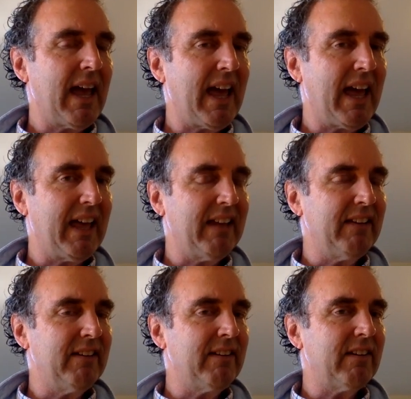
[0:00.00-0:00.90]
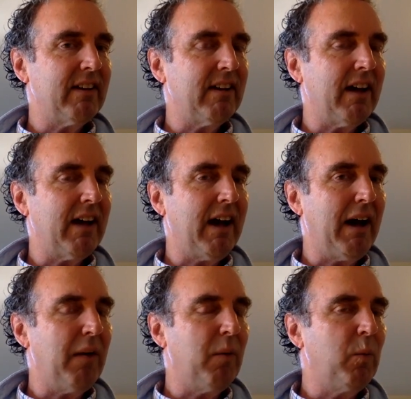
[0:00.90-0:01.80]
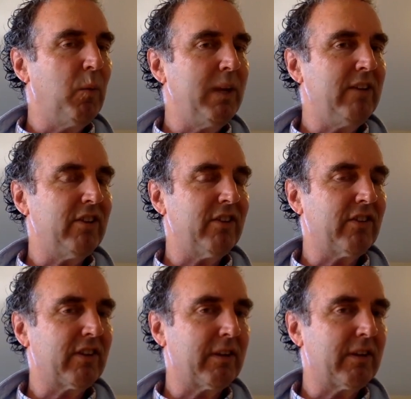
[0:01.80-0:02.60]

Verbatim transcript: And uh, we just